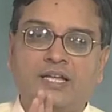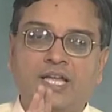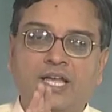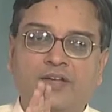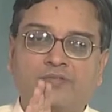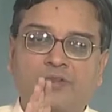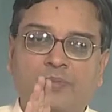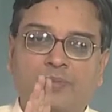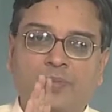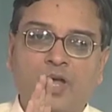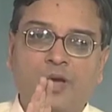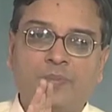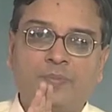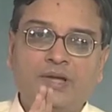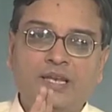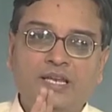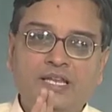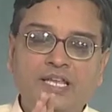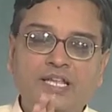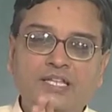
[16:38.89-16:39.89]
If the
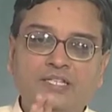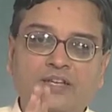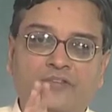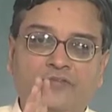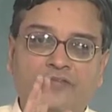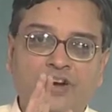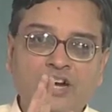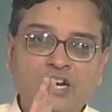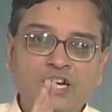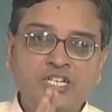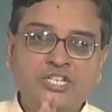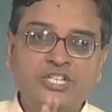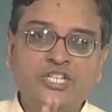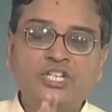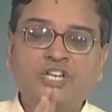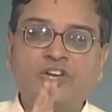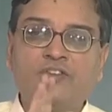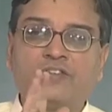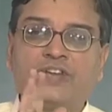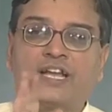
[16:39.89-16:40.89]
property is a
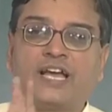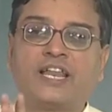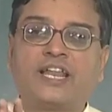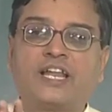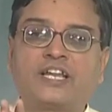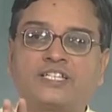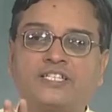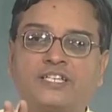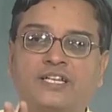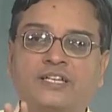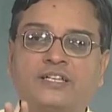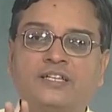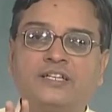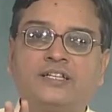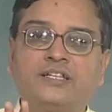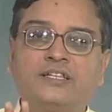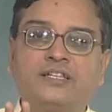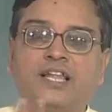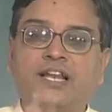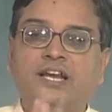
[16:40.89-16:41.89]
function of direction,
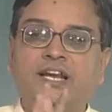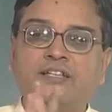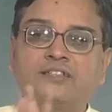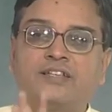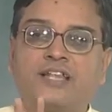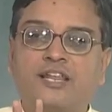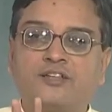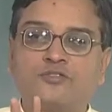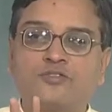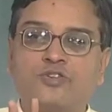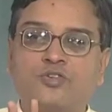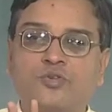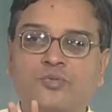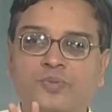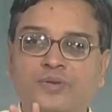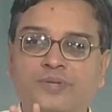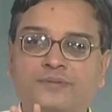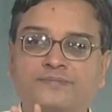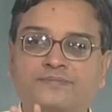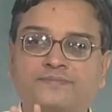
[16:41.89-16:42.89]
then it is
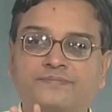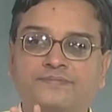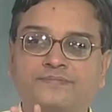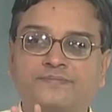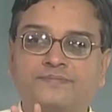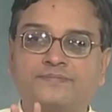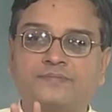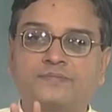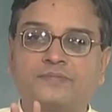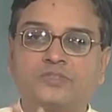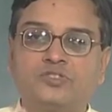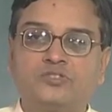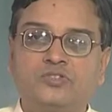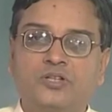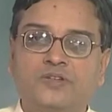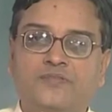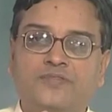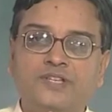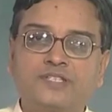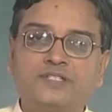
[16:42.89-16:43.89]
anisotropy. So,
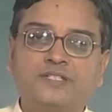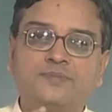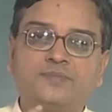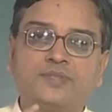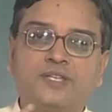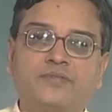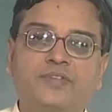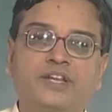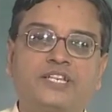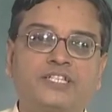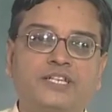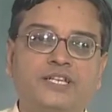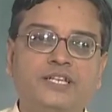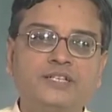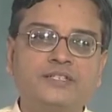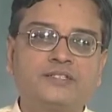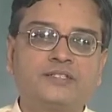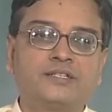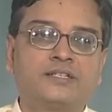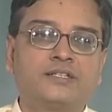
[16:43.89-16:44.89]
the first observation
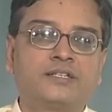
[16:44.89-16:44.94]
is